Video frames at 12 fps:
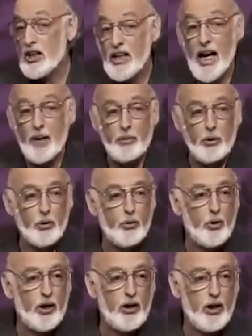unhappy
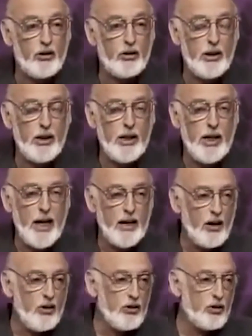with one another.
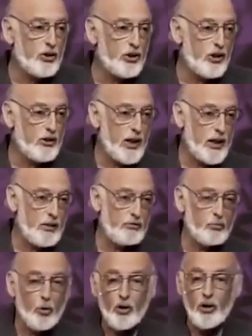And others, you know, kind
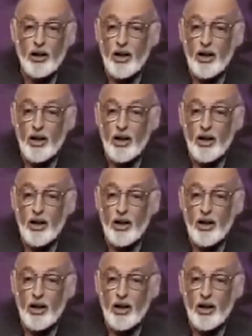of more or